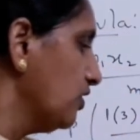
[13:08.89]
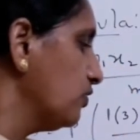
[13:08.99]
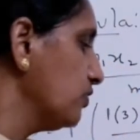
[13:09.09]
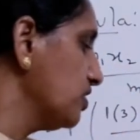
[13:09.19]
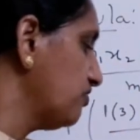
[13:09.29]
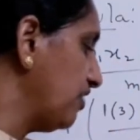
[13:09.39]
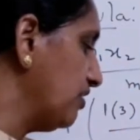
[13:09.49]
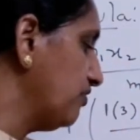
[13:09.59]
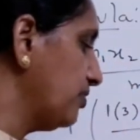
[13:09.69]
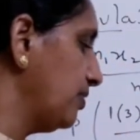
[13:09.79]
Q is
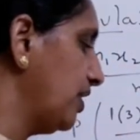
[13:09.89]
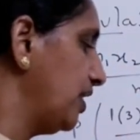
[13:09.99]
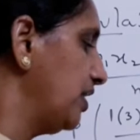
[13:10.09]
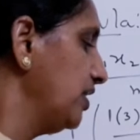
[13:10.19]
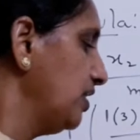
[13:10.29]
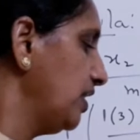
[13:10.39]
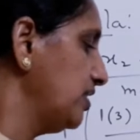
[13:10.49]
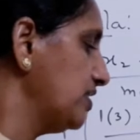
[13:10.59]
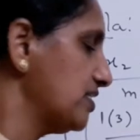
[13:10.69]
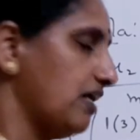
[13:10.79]
far from A and
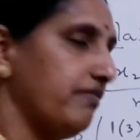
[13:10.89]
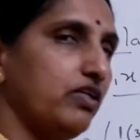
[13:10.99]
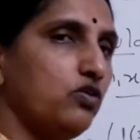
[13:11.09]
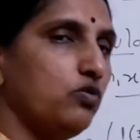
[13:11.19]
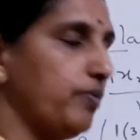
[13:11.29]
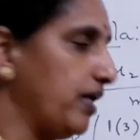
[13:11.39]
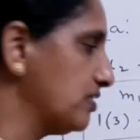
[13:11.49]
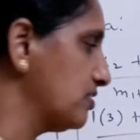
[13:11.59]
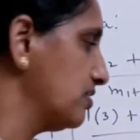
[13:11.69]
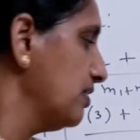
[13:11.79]
it is having 2 parts.